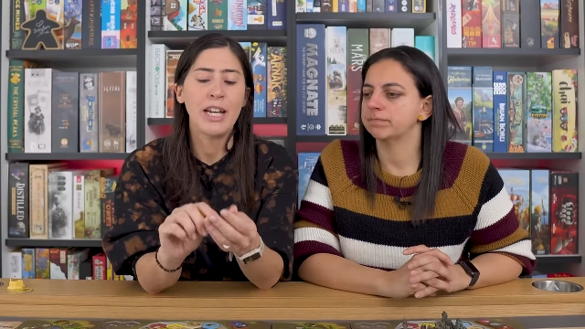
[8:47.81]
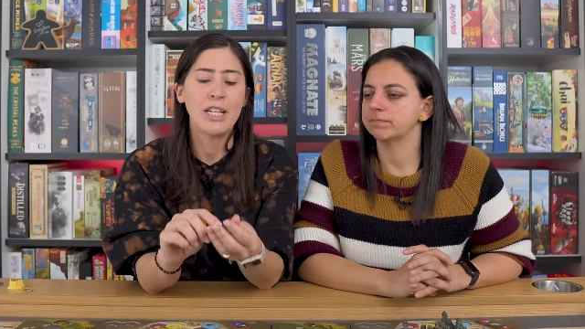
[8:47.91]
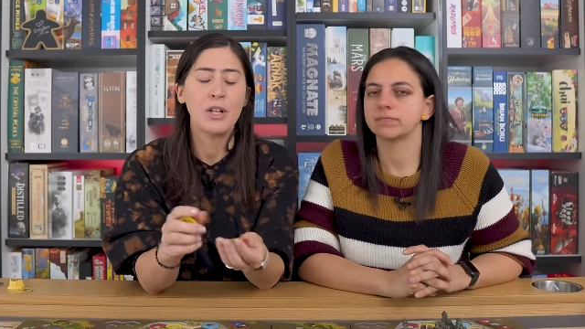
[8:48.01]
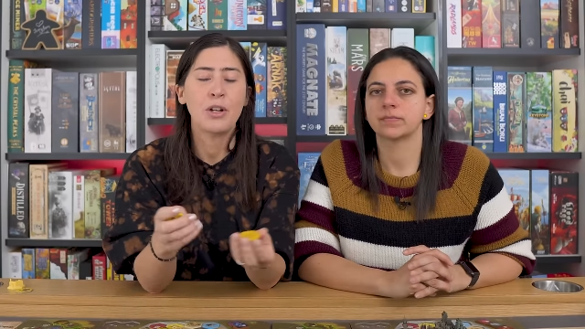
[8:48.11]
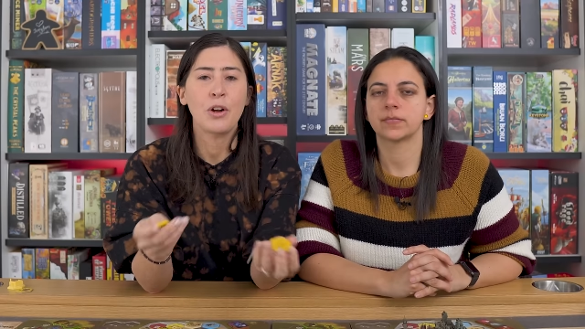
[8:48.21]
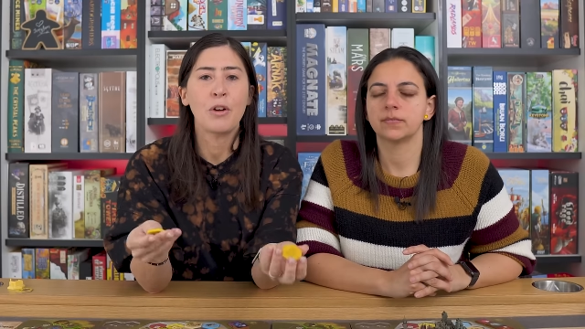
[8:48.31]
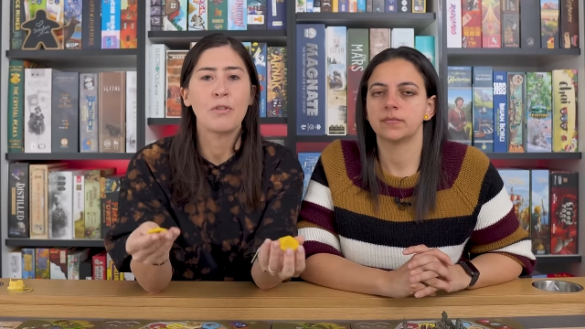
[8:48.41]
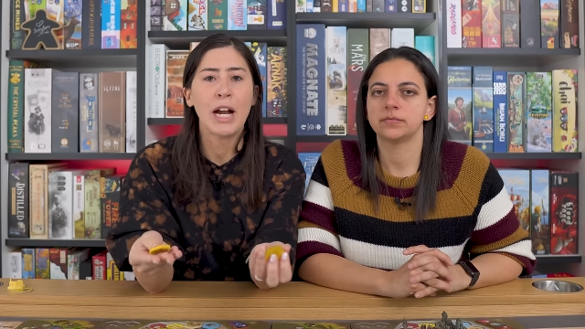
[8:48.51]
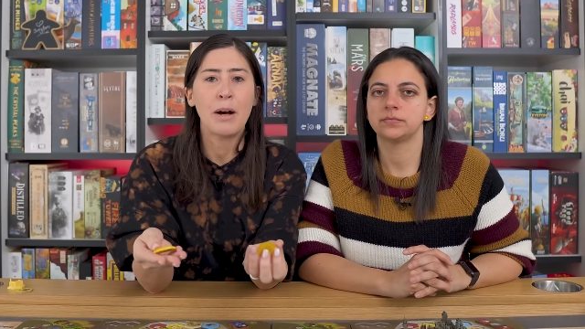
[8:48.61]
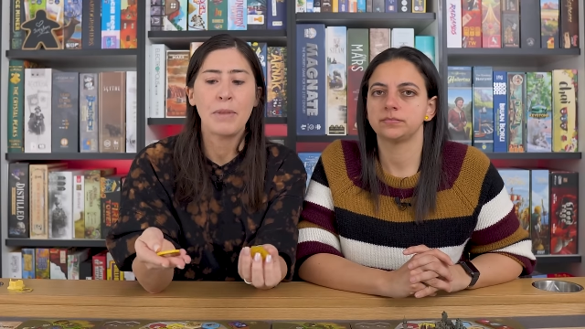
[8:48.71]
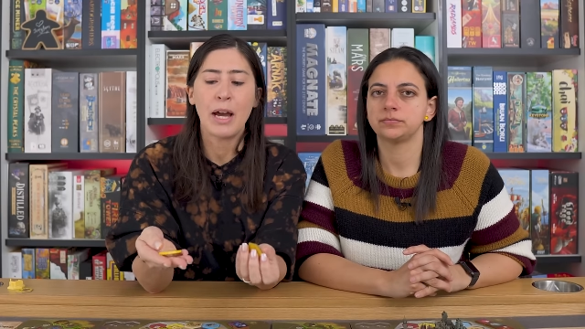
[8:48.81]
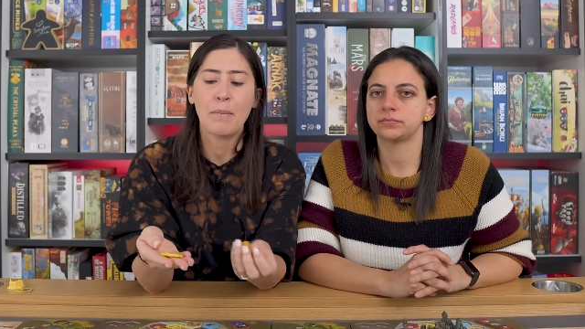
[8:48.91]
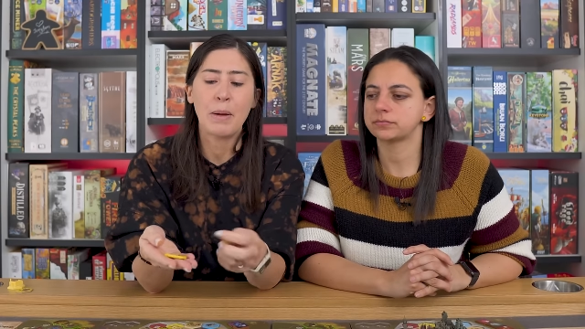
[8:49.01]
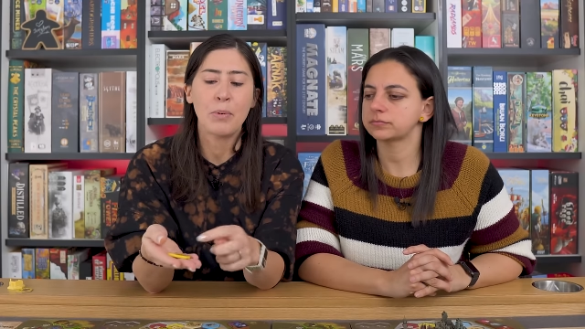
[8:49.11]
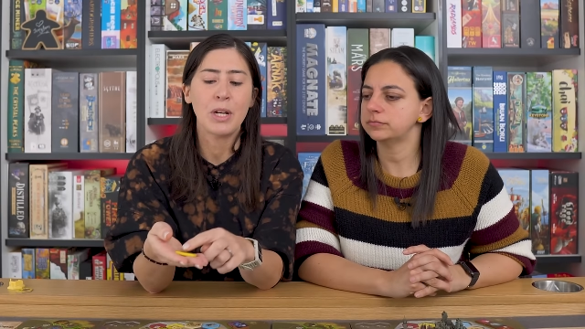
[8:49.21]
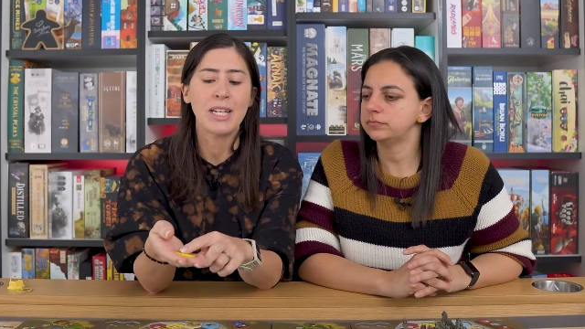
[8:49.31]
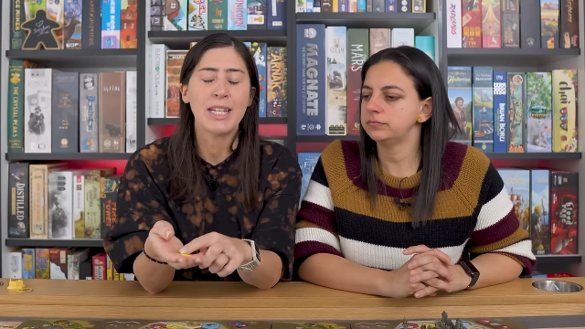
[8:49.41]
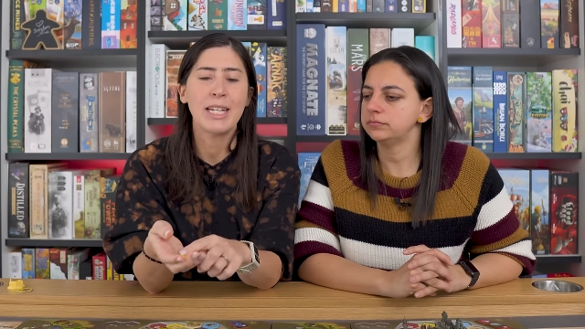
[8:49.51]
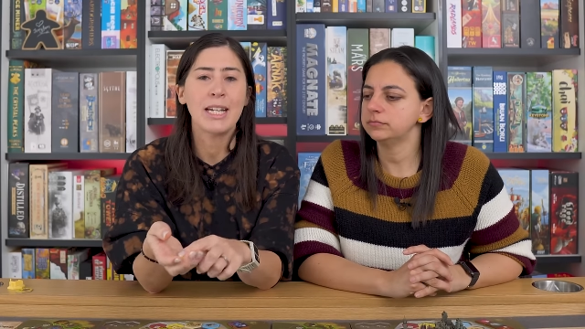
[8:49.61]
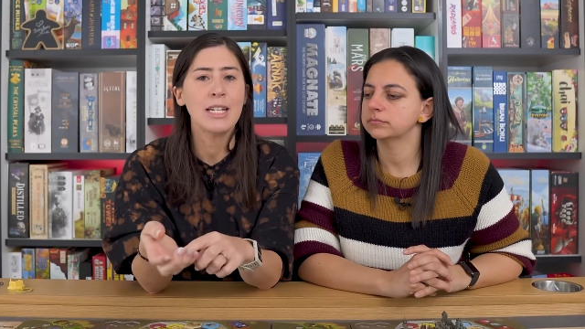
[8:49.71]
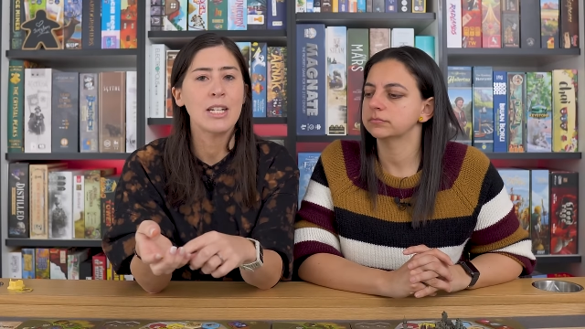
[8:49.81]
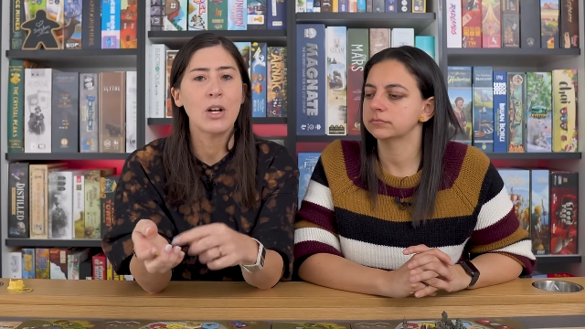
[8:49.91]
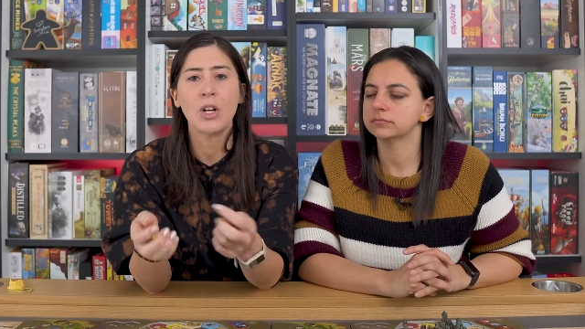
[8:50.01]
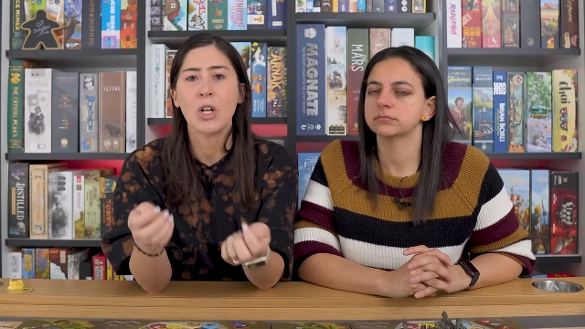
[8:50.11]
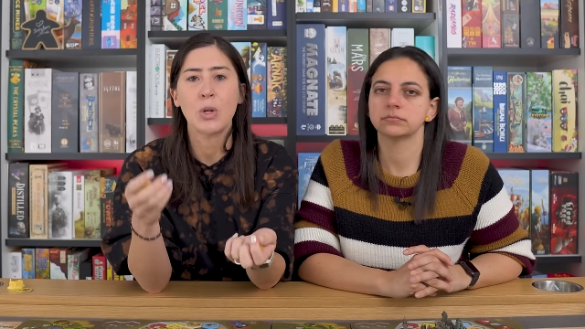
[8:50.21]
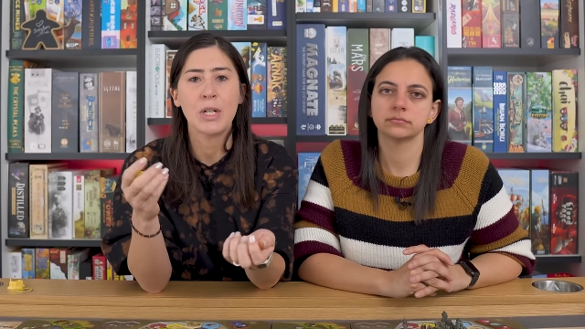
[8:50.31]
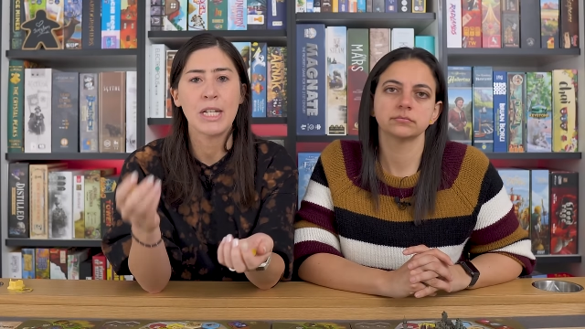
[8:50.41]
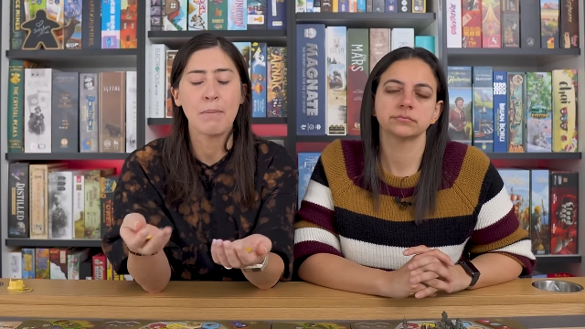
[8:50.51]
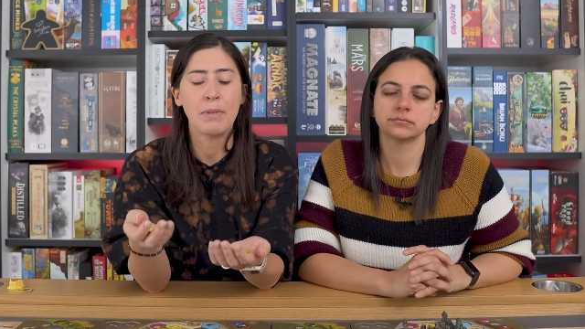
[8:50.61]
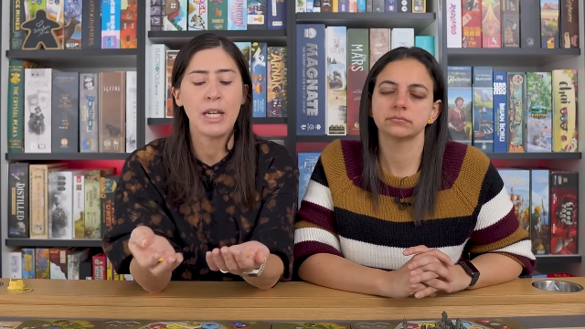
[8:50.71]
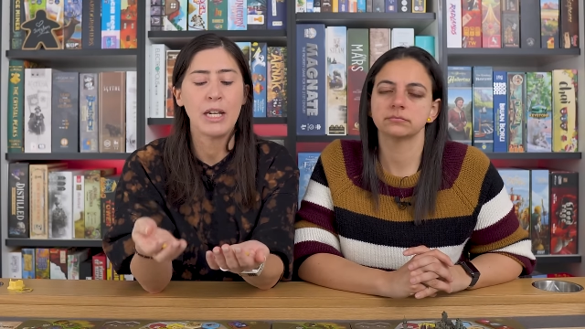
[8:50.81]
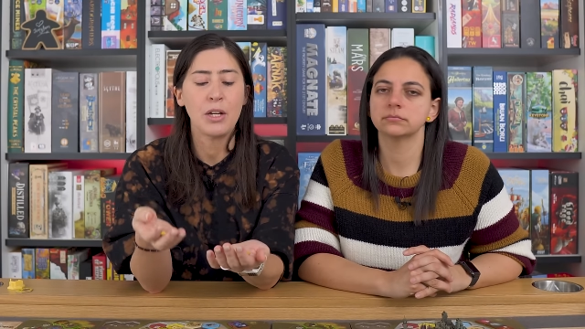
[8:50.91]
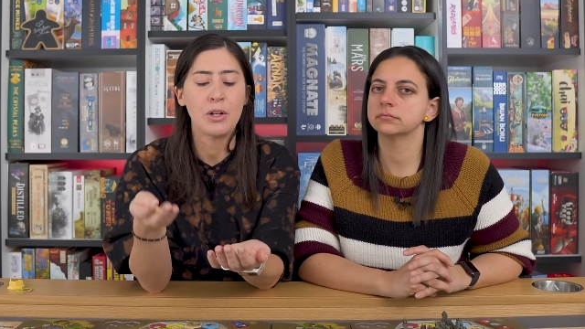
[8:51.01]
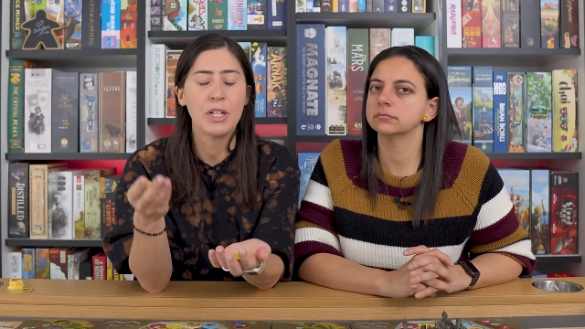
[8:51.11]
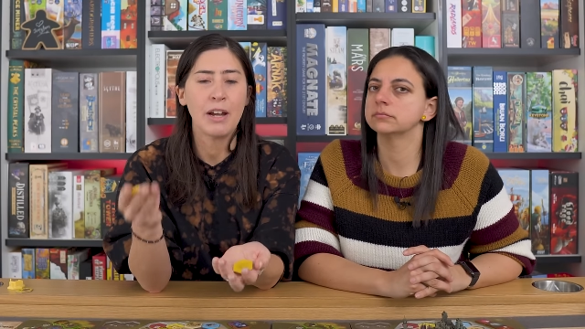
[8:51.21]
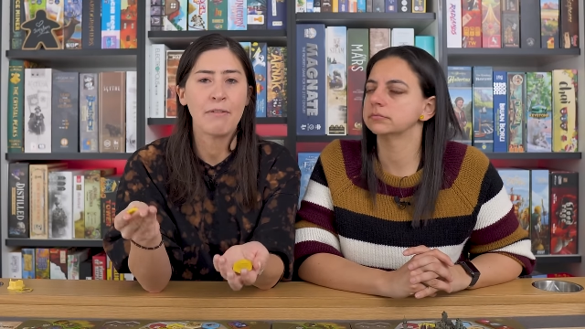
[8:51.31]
Speaker 1: yes, you could overcome that by putting stickers on or something. You could mm-hmm.